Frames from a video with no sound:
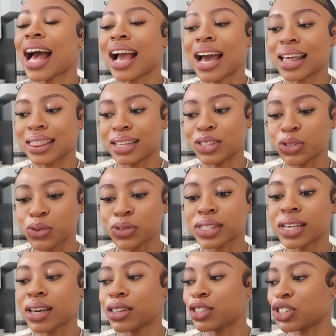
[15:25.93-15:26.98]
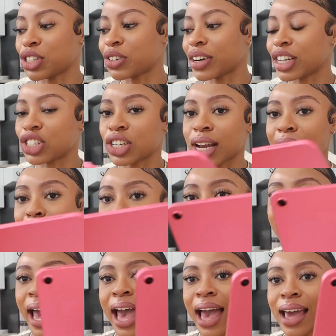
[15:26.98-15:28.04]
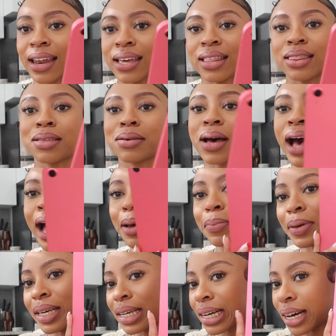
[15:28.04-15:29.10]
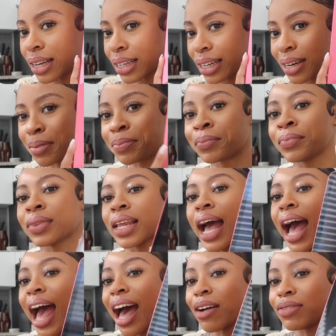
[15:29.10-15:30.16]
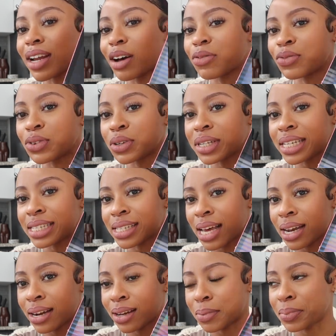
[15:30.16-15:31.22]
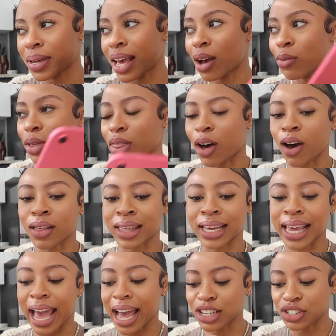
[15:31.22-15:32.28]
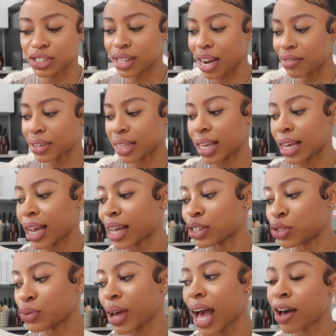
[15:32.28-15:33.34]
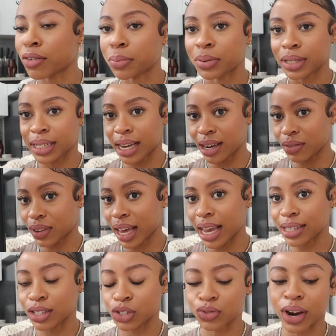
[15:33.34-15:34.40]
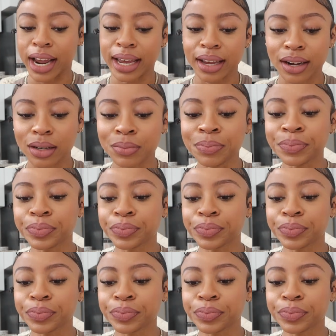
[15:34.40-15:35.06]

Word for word: I got the new 10th generation iPad in the hot pink color. I have not fully set it up yet with all the gadgets and everything. I do have a protective case. It's right here.